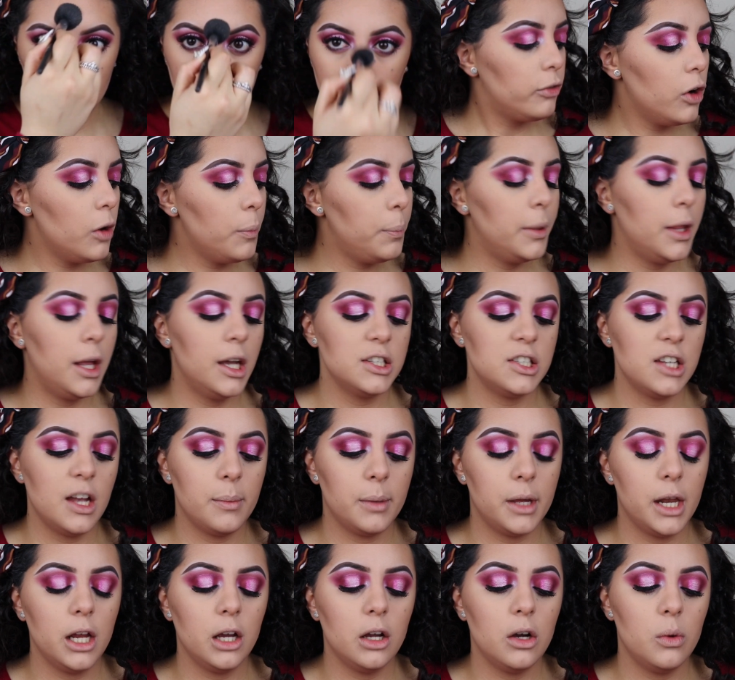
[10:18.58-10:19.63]
For blush,
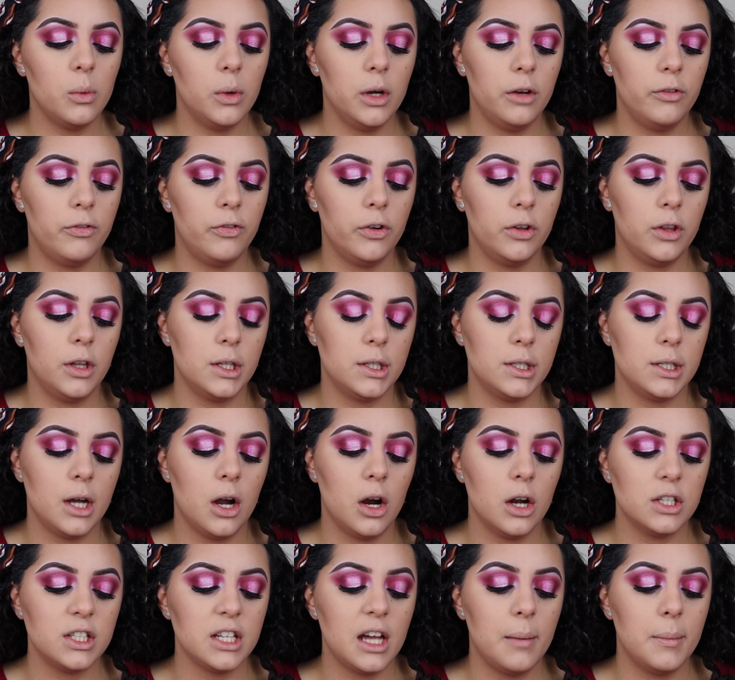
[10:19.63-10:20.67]
I'm gonna go in for the
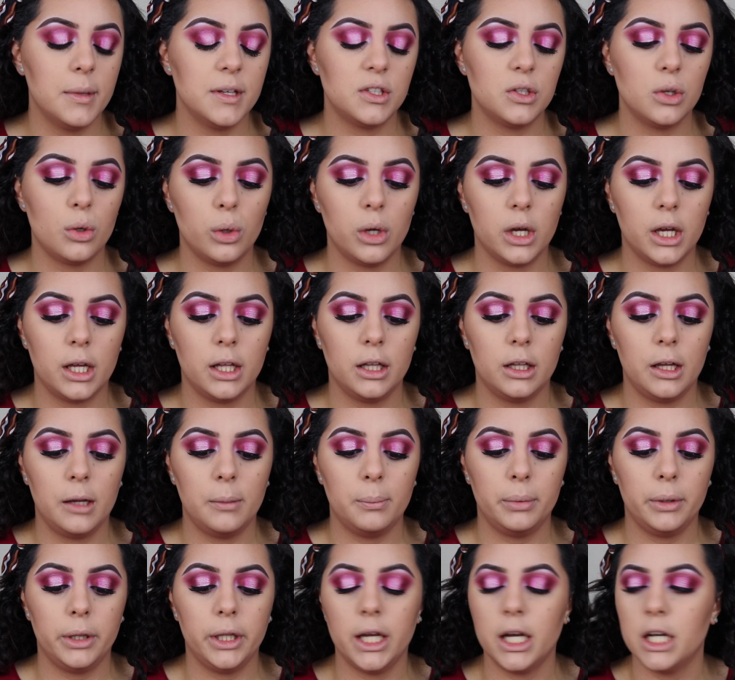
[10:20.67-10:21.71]
Tarte Amazonian Clay
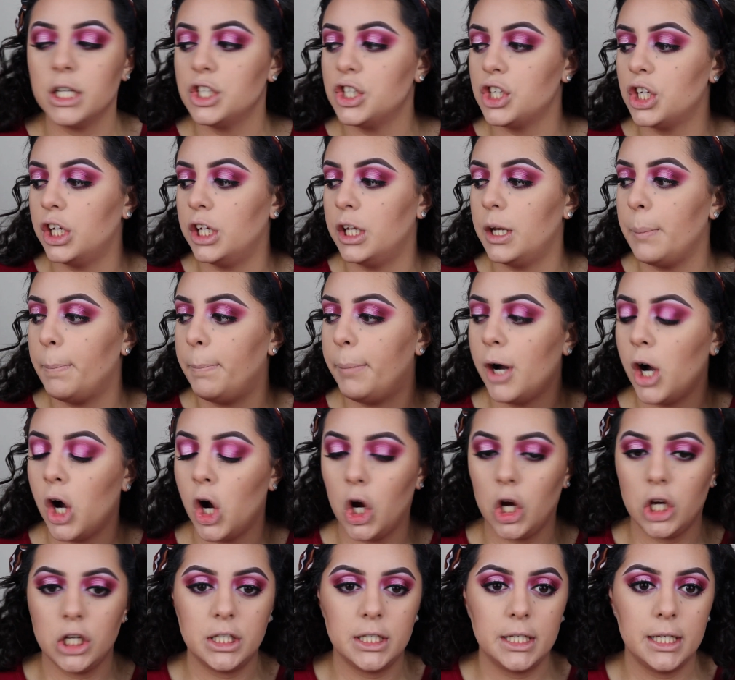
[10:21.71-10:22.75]
Blush in
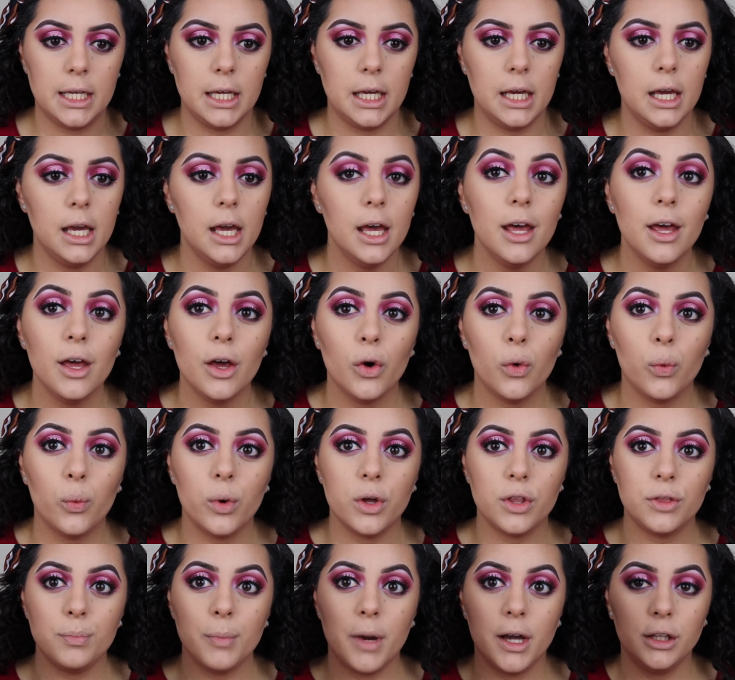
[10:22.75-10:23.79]
Party
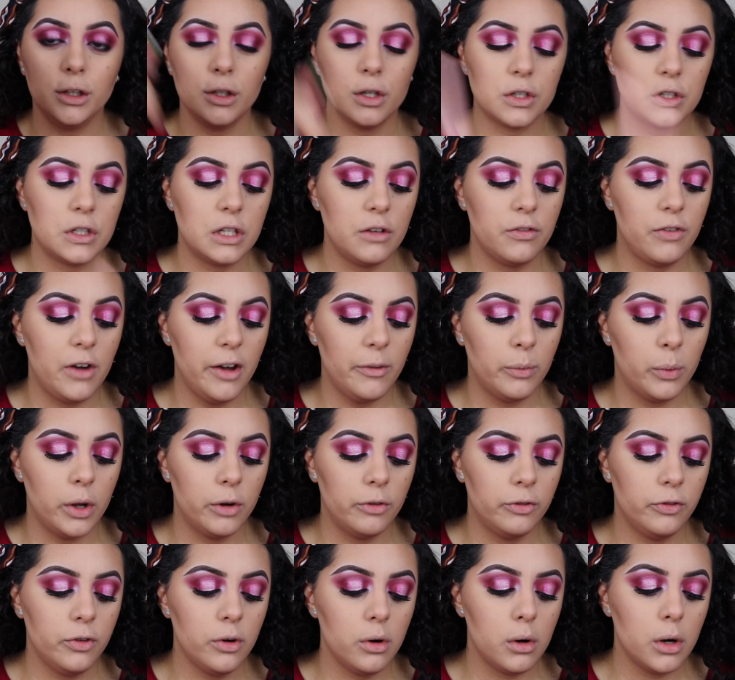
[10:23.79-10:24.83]
with my Luxie
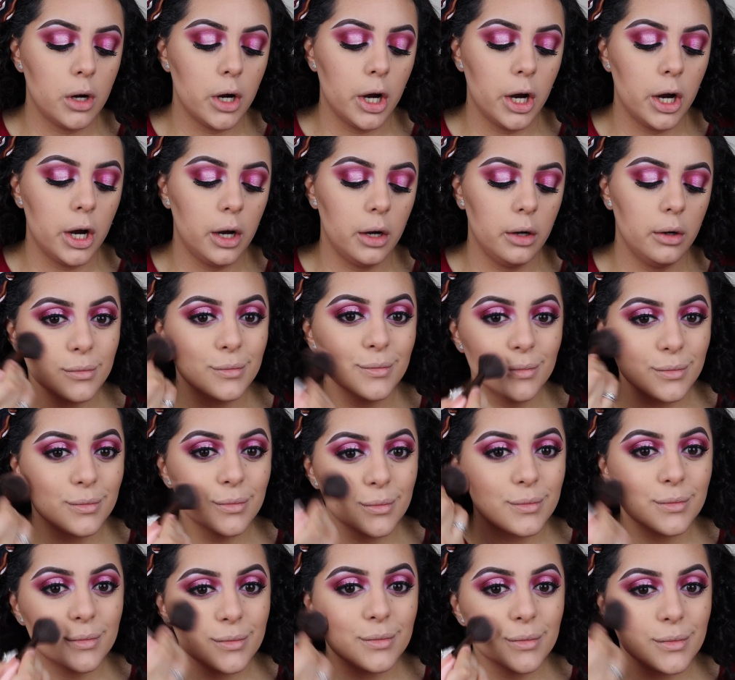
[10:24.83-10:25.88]
514.
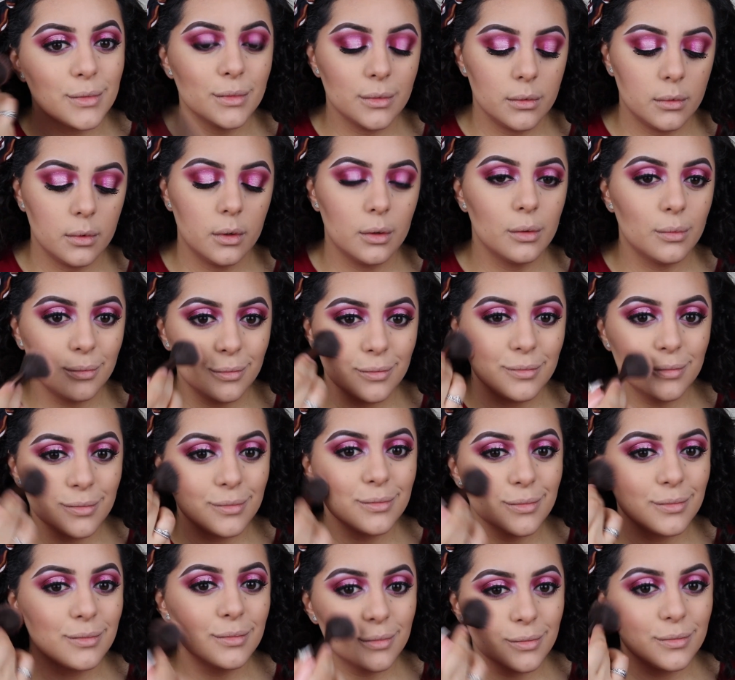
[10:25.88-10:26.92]

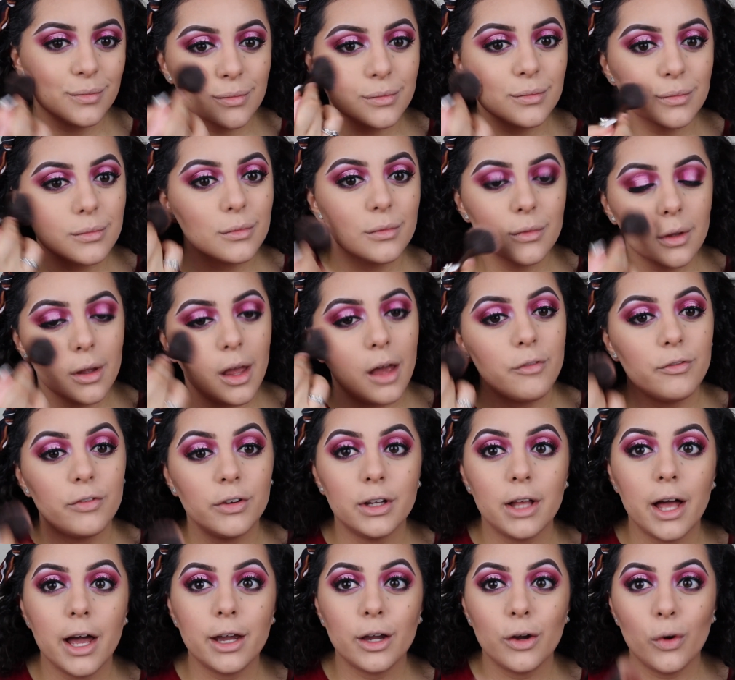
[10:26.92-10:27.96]
I
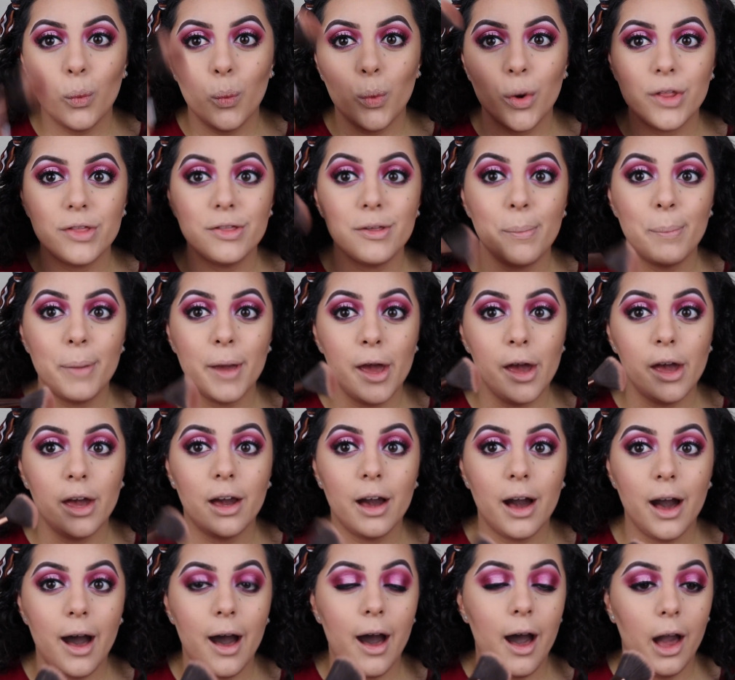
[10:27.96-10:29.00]
feel like with the
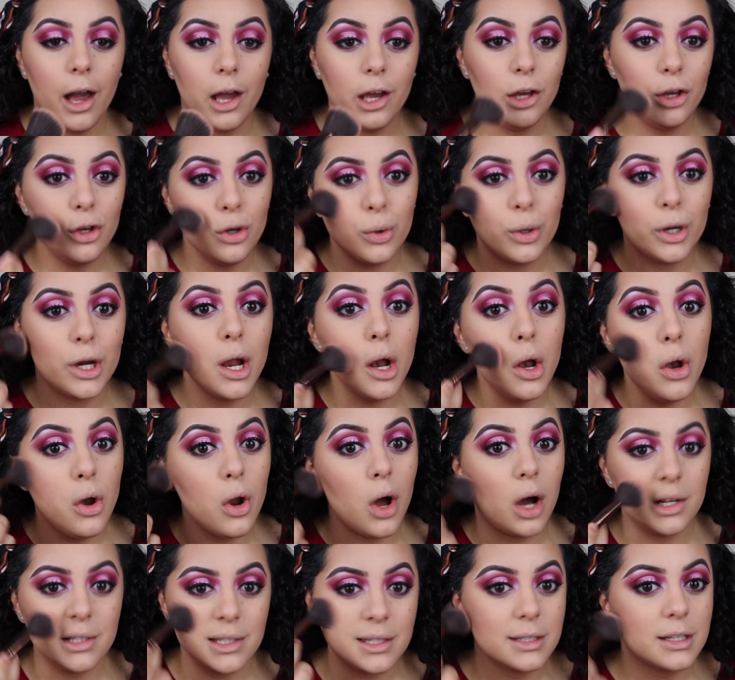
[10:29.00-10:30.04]
pink eye, you
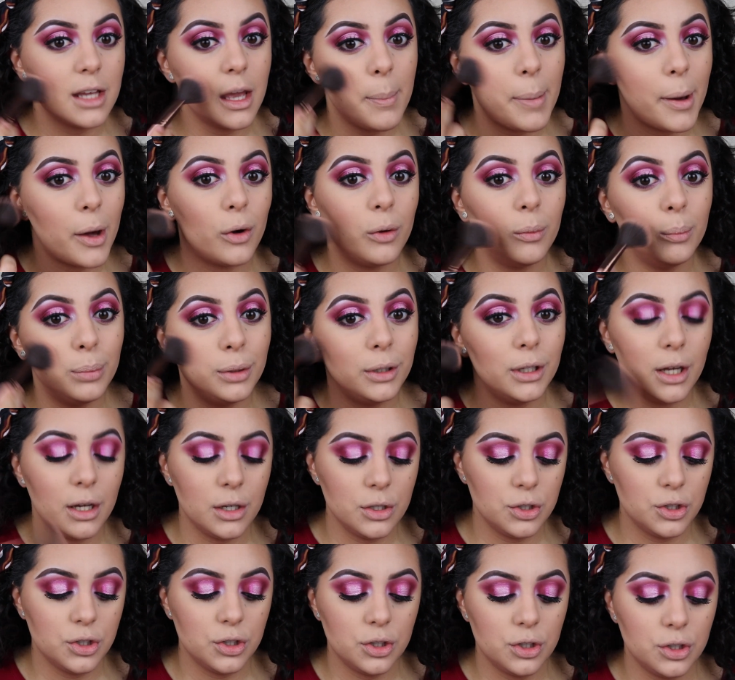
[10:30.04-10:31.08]
cannot skip out on
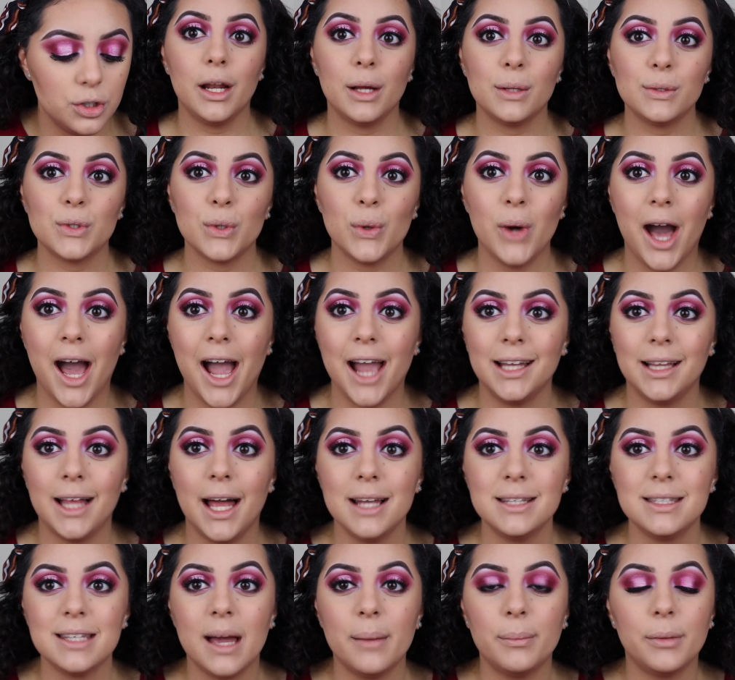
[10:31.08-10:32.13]
blush. And now to
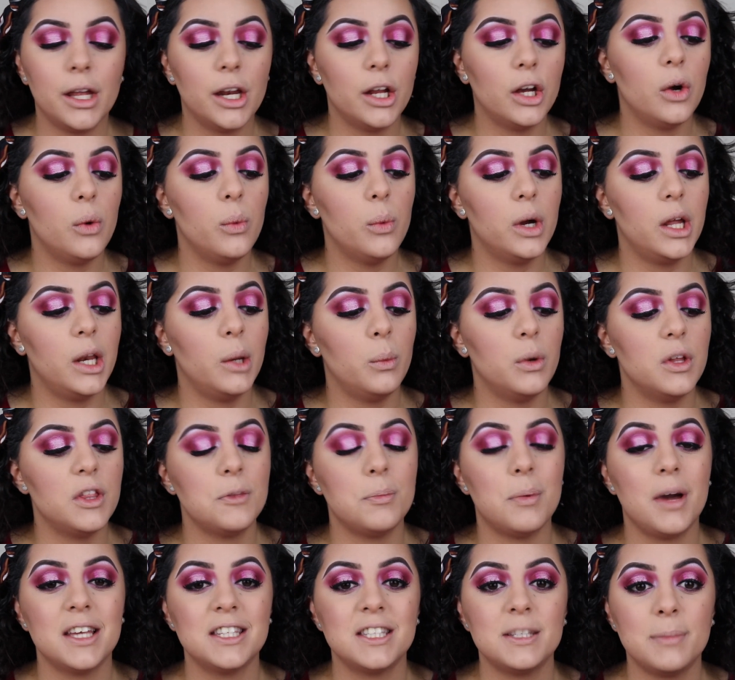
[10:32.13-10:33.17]
highlight, I'm gonna go in
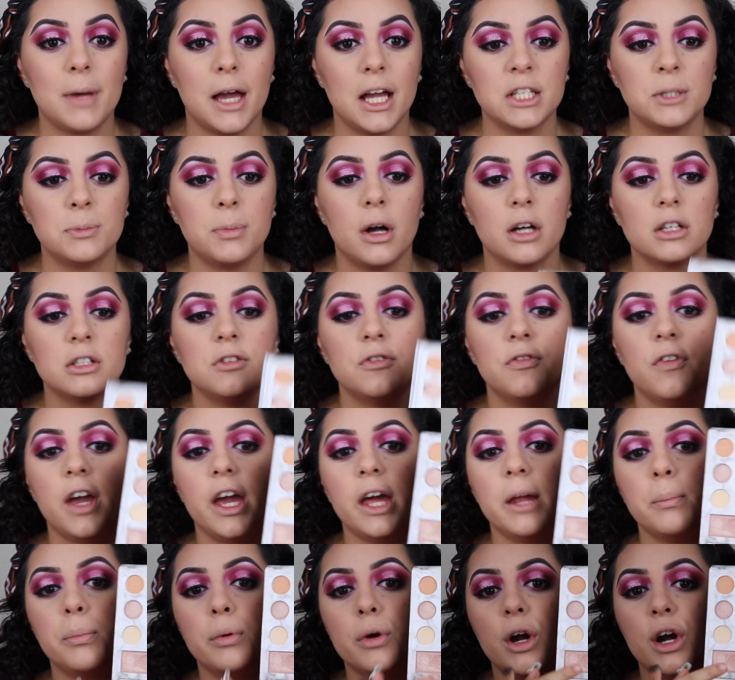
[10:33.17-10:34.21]
with my Smashbox
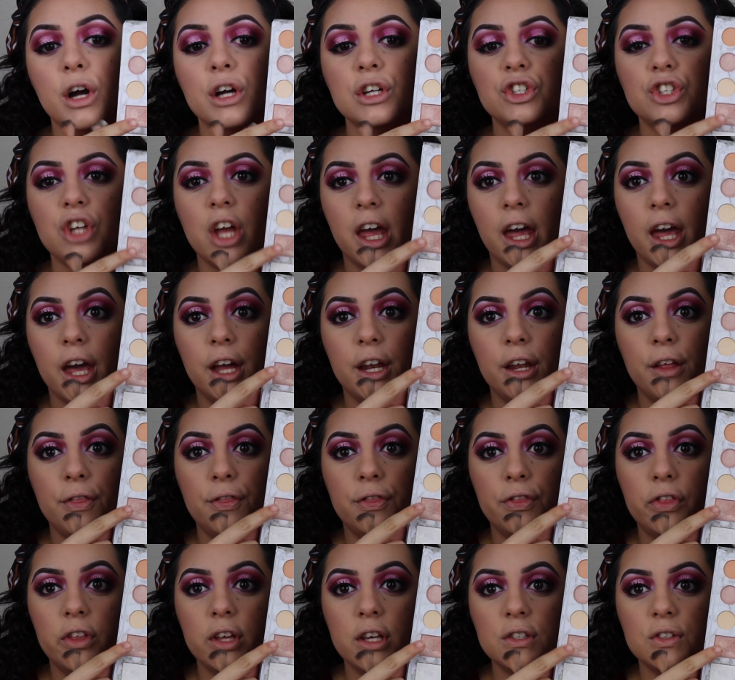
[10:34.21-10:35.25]
fan brush and
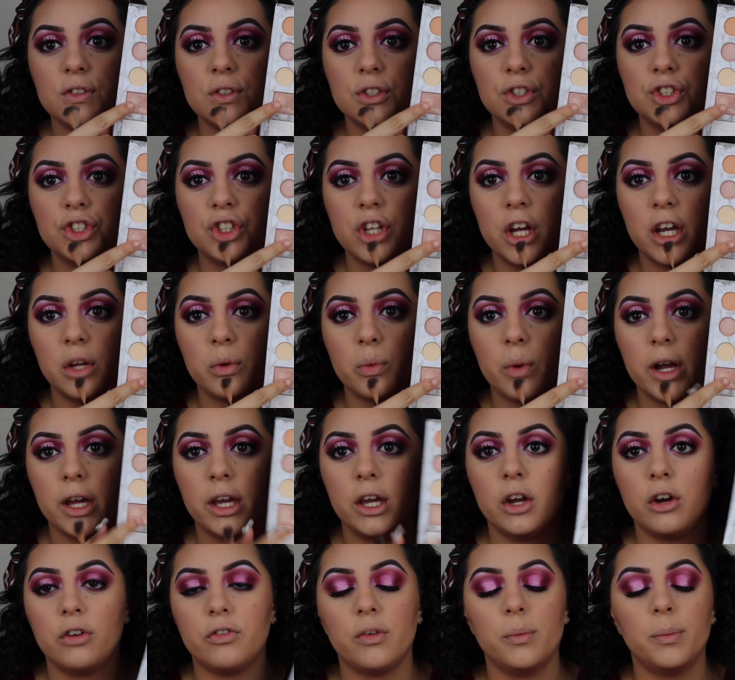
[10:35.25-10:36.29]
this shade right
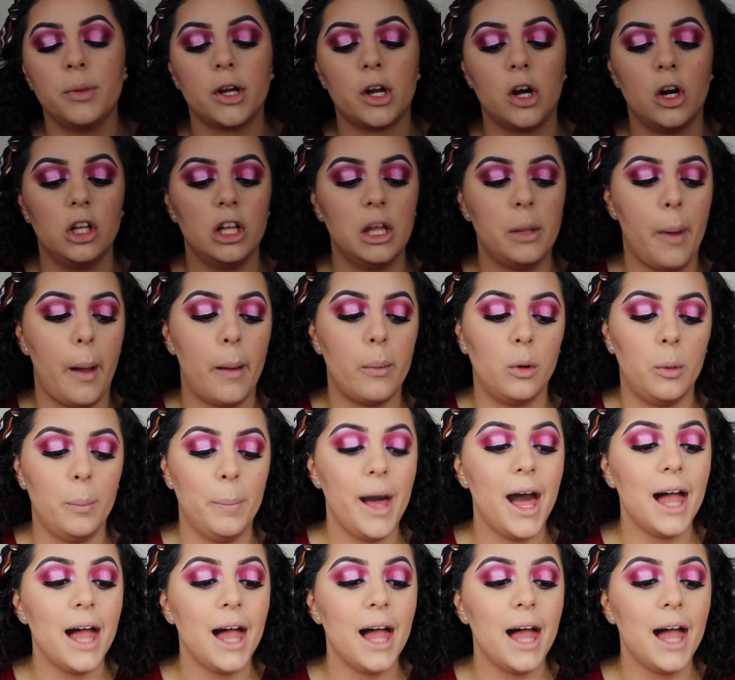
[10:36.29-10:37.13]
here from the Carli Bybel